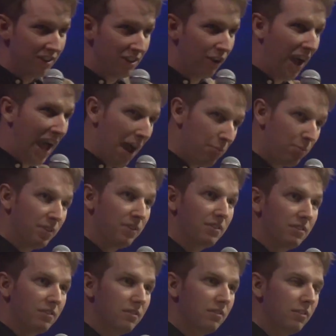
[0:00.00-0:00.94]
you know, happen
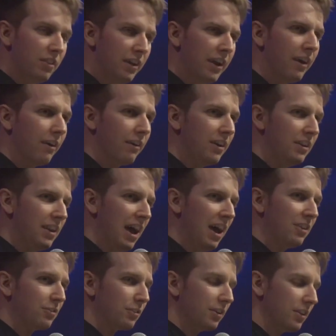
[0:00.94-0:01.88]
there in
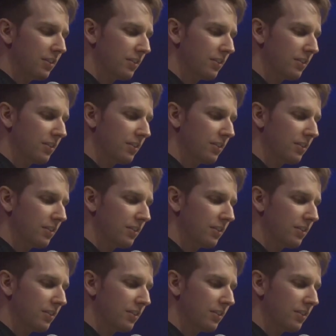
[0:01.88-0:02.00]
Nazareth.